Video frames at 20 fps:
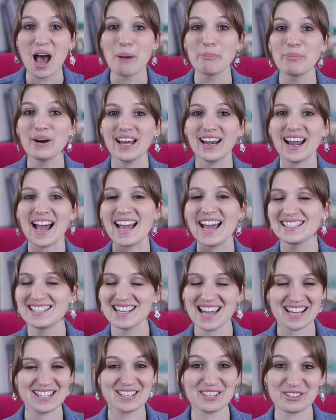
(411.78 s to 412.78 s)
but I
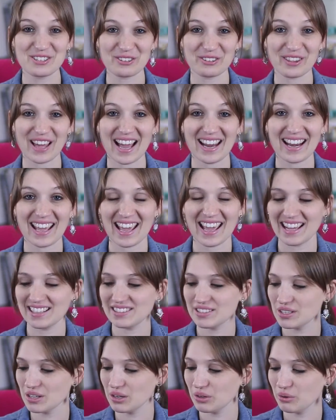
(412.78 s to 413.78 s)
tend to do that.
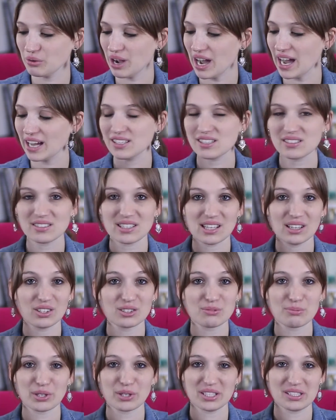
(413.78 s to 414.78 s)
And so it
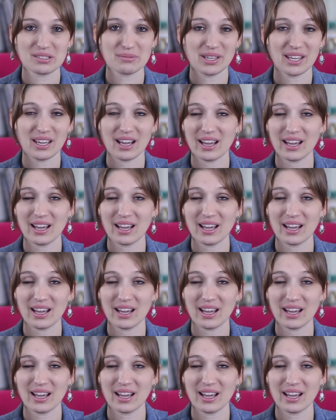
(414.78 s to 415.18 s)
looked boring to me.